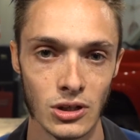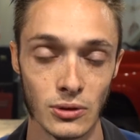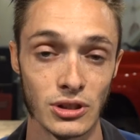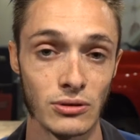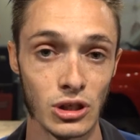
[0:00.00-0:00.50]

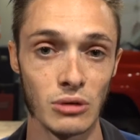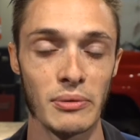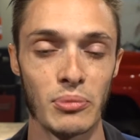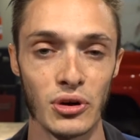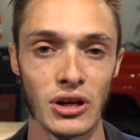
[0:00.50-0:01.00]
So it's going to
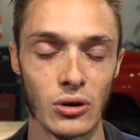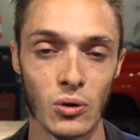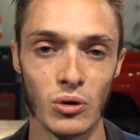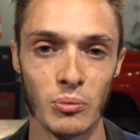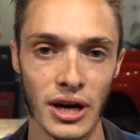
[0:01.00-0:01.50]
be pretty
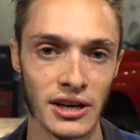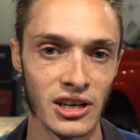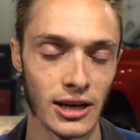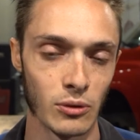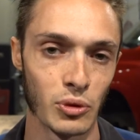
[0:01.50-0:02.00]
cool.
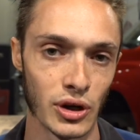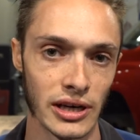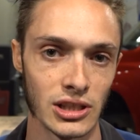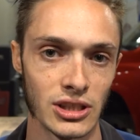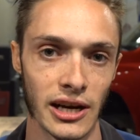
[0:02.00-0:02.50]
Brandon and I are
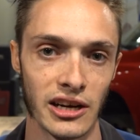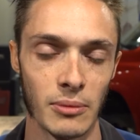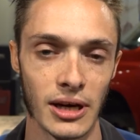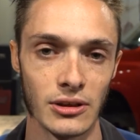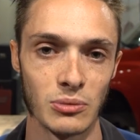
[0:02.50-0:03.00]
pretty
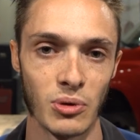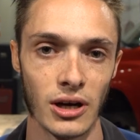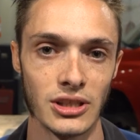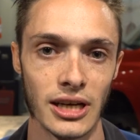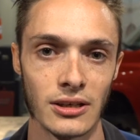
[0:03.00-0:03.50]
excited about this
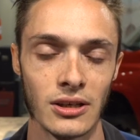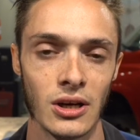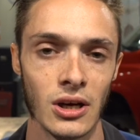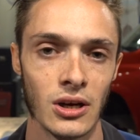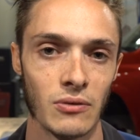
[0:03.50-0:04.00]
project.
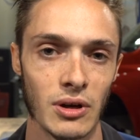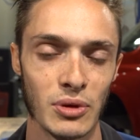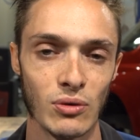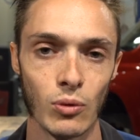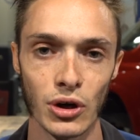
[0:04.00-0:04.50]

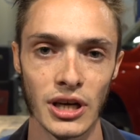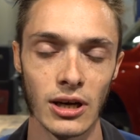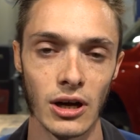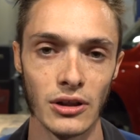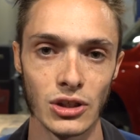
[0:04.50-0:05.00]
We've been
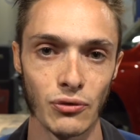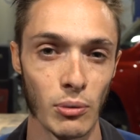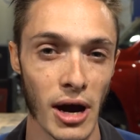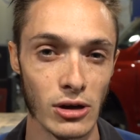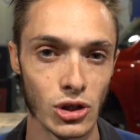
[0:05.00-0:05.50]
working on this
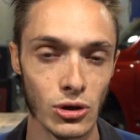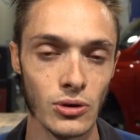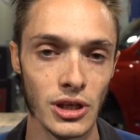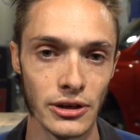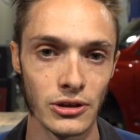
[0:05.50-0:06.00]
for about
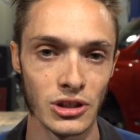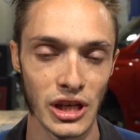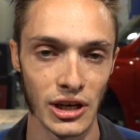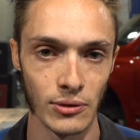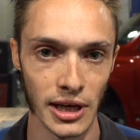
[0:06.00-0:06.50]
2 years,
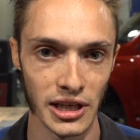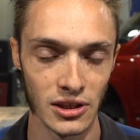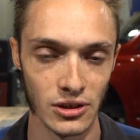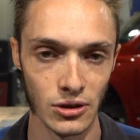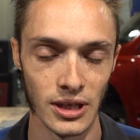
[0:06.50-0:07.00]
getting ready
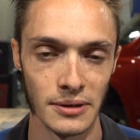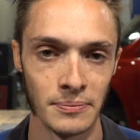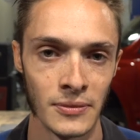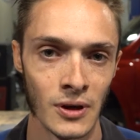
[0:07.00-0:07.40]
to do it.